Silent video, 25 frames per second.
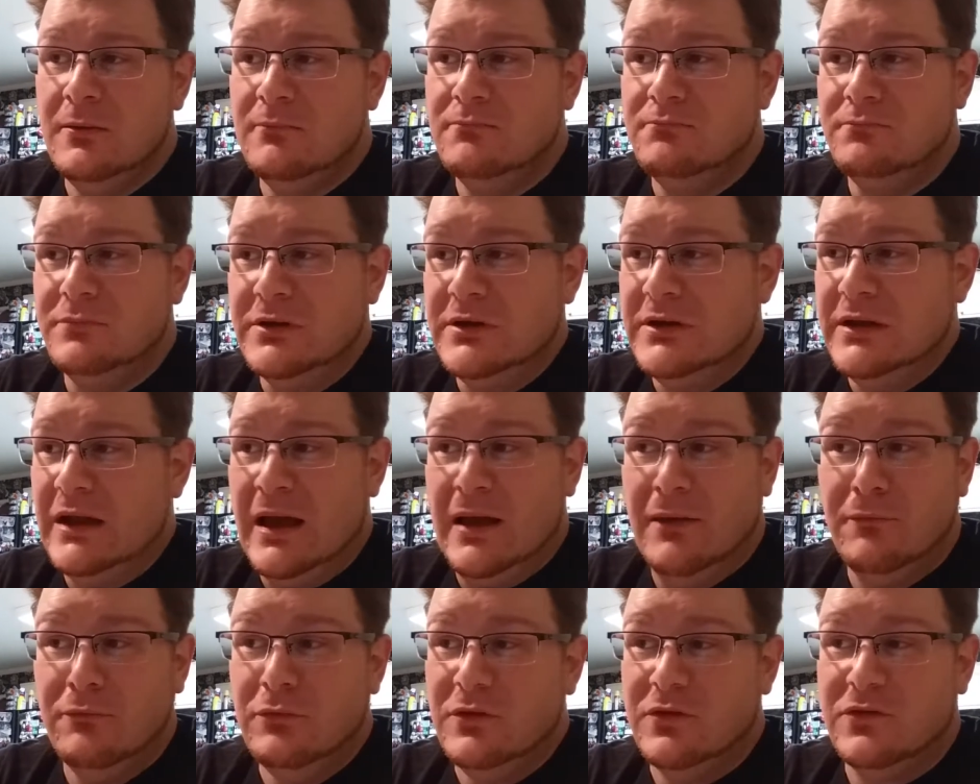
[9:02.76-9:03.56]
But
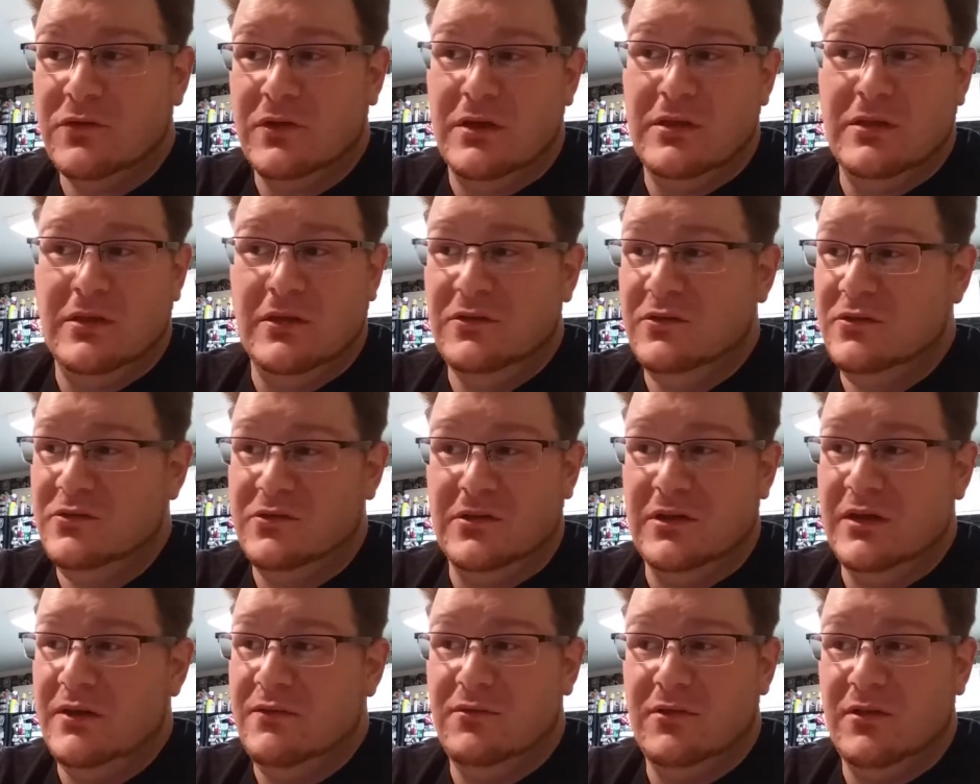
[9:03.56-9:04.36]
I would say this
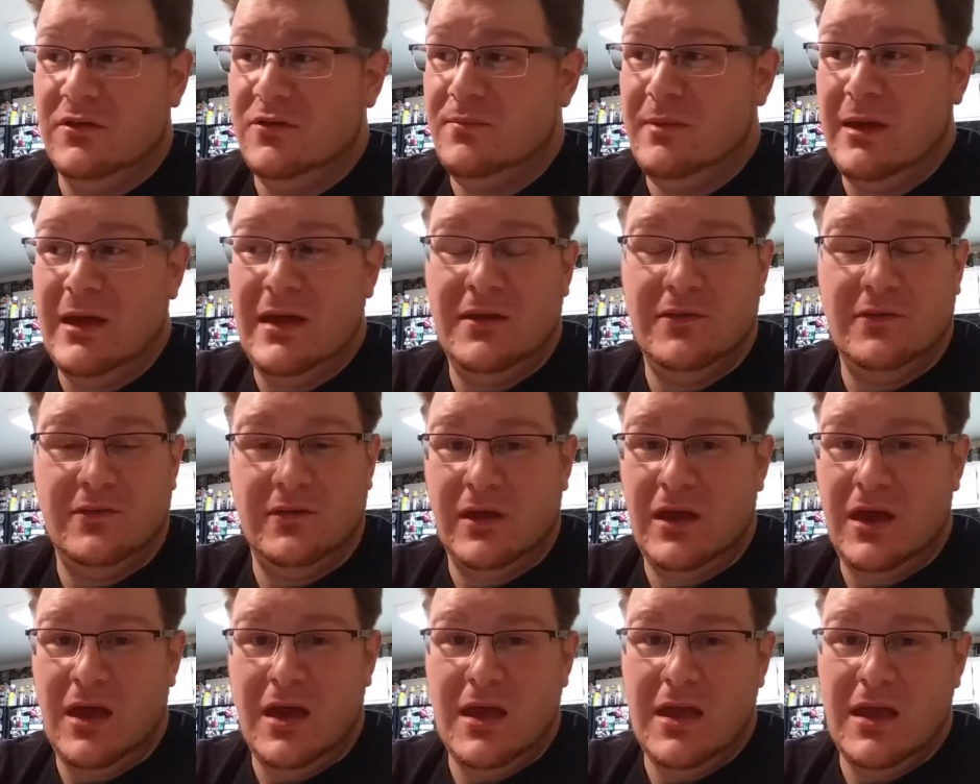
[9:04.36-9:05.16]
isn't even as bad as a
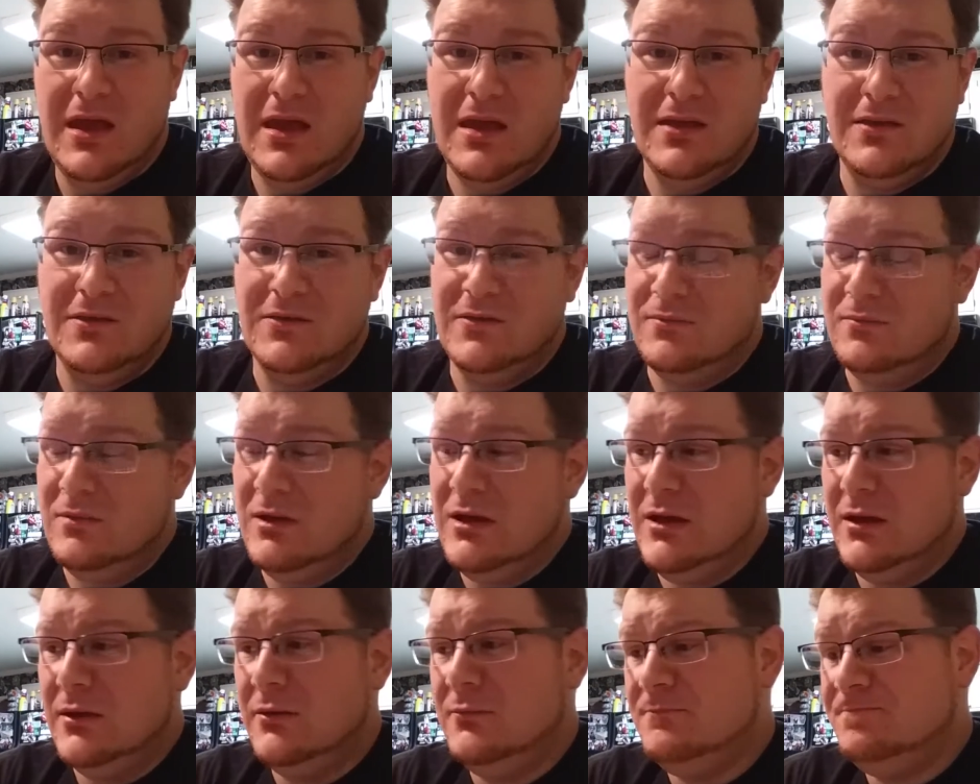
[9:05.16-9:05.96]
cayenne to
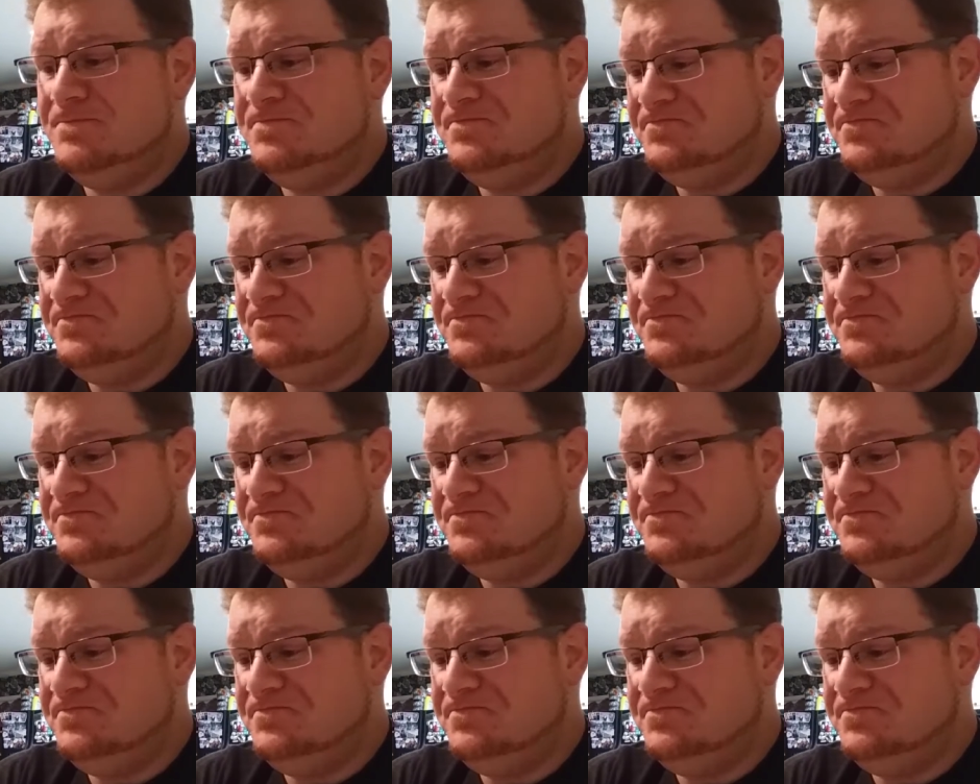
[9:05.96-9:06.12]
me.